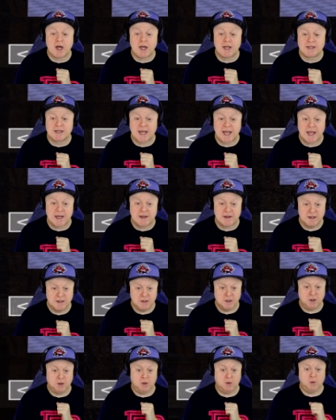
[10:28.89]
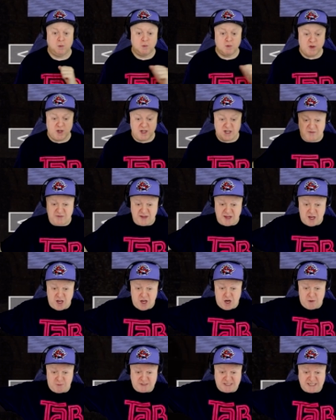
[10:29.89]
content. Oh, look at the...
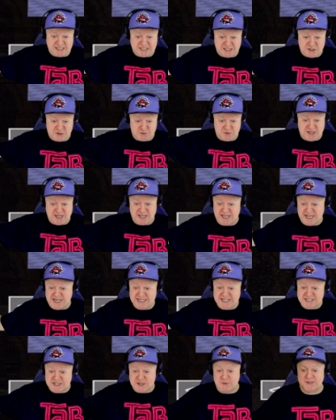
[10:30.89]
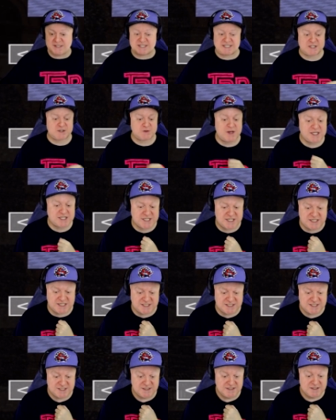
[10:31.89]
Oh, he's, he's doing
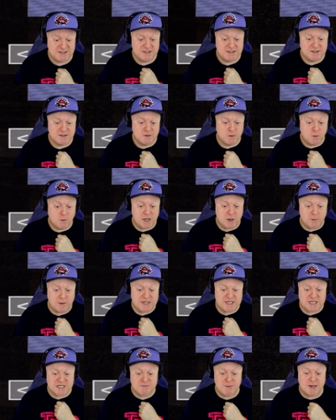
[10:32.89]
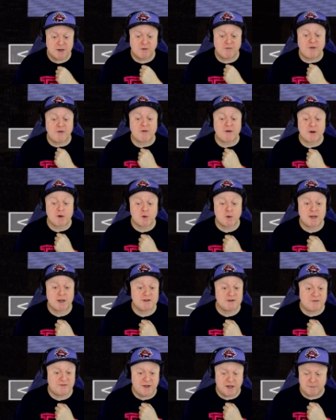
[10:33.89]
stretches. Waluigi's model very early
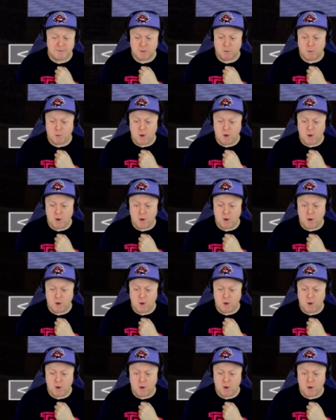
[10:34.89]
in development.